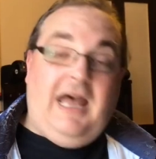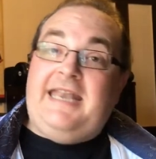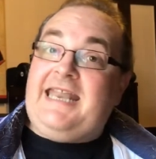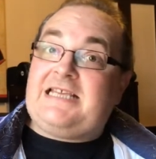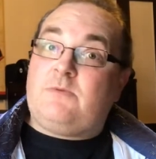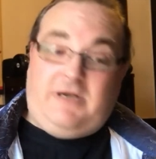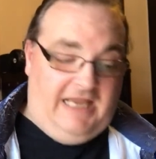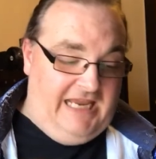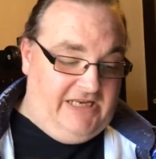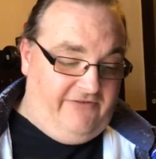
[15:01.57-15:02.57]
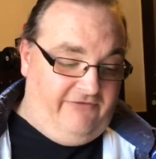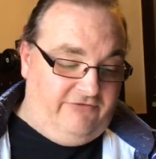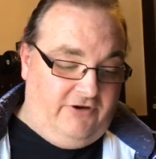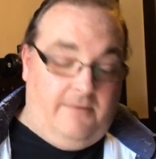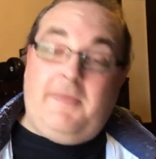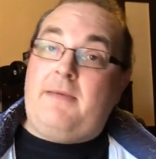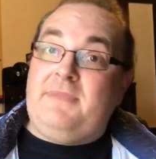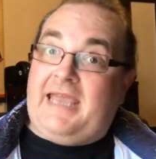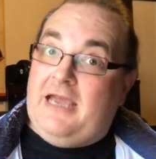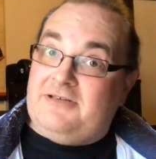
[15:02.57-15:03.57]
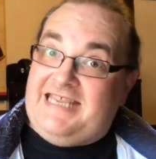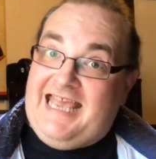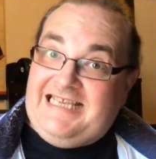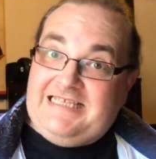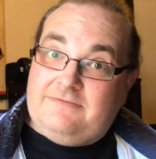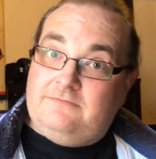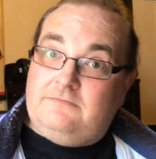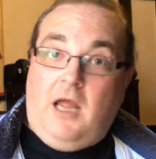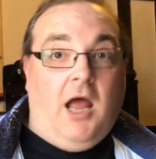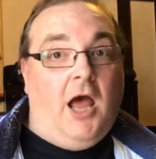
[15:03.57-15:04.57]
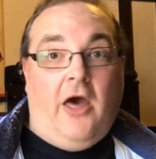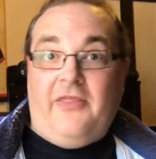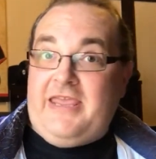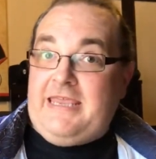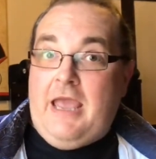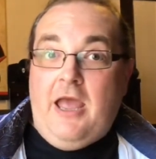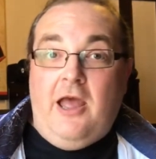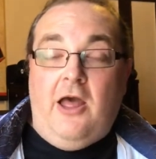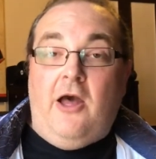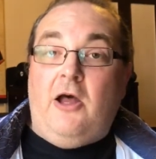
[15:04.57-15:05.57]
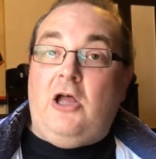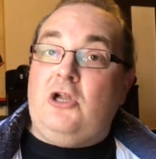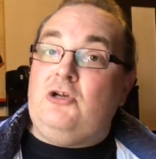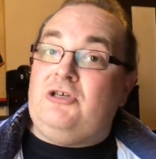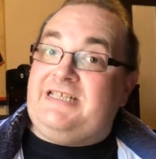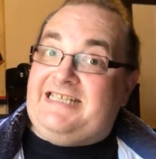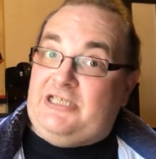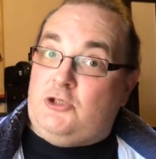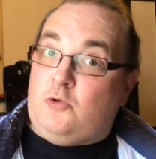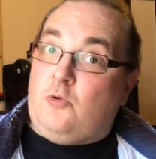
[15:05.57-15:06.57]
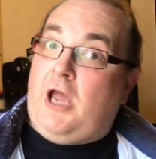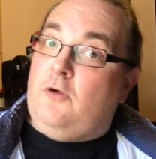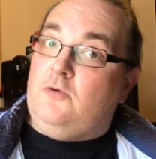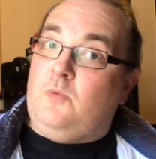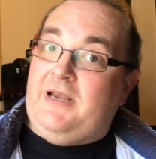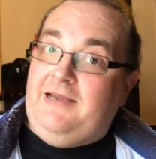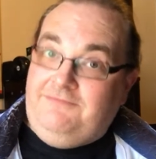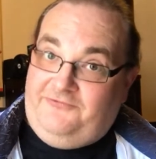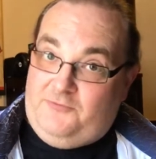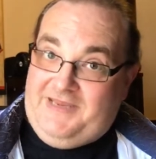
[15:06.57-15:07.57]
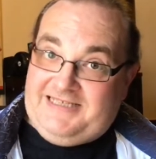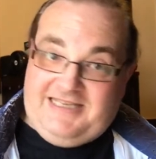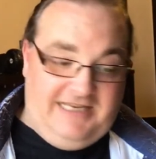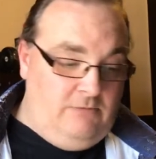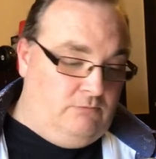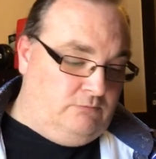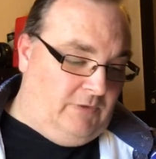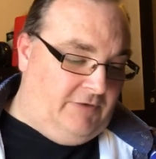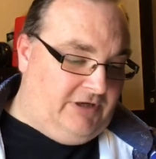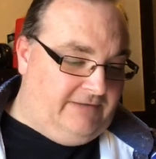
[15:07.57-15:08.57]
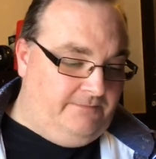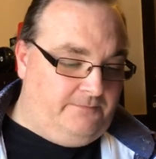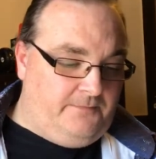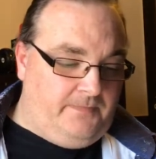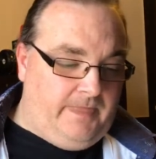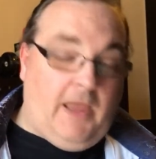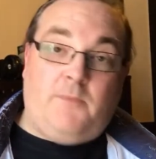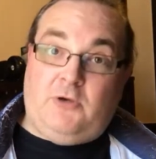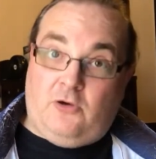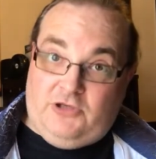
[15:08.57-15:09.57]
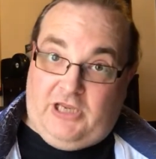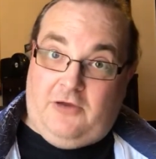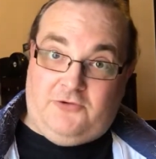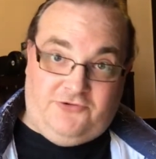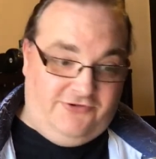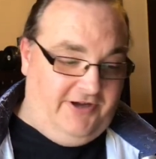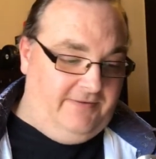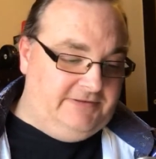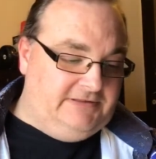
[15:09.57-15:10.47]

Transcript: Next one is from Miguel Diaz, the digital code winner from yesterday. Well done. Hope you got your codes all right.